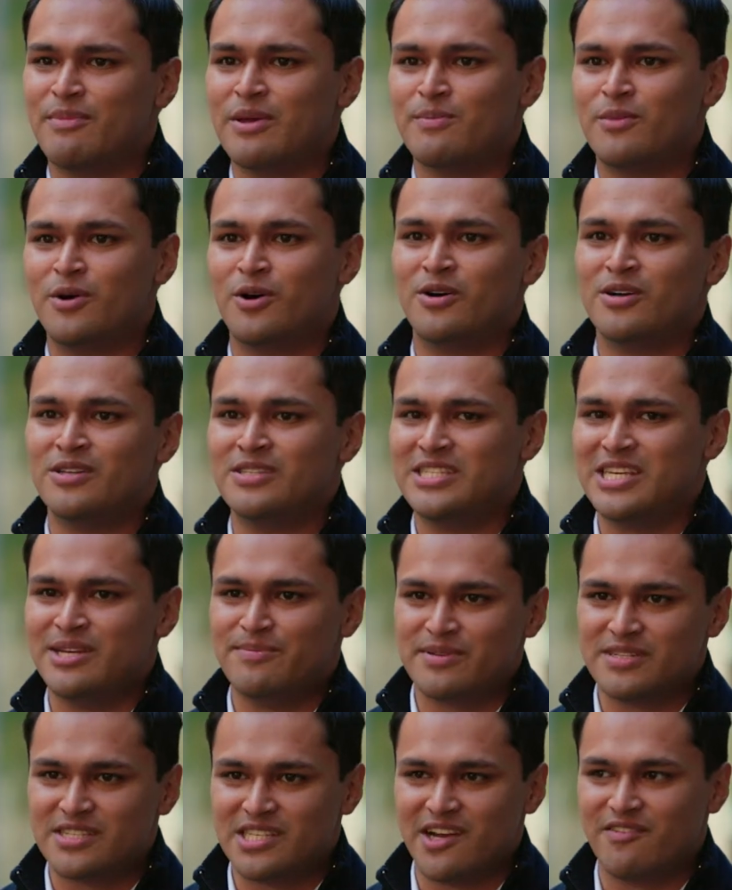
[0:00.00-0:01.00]
a bit more
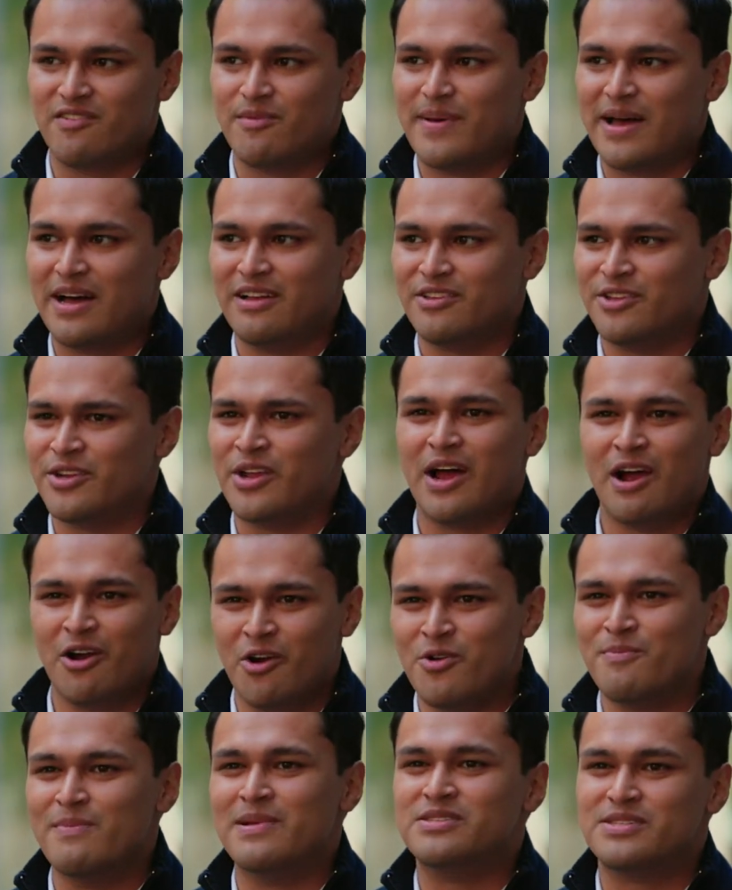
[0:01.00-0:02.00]
deeper stuff about
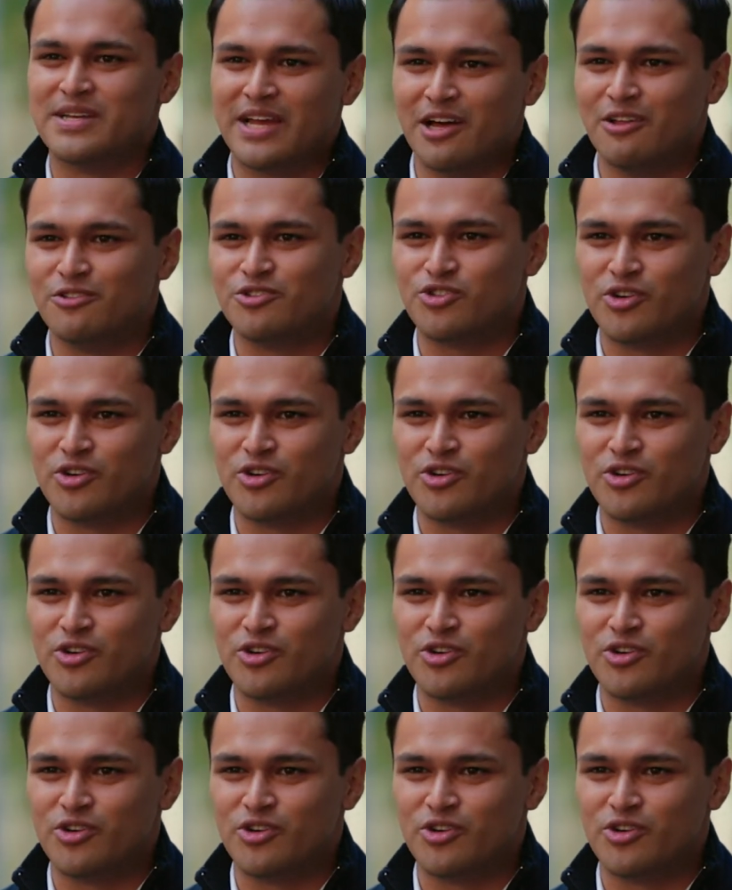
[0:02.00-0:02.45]
our own mental health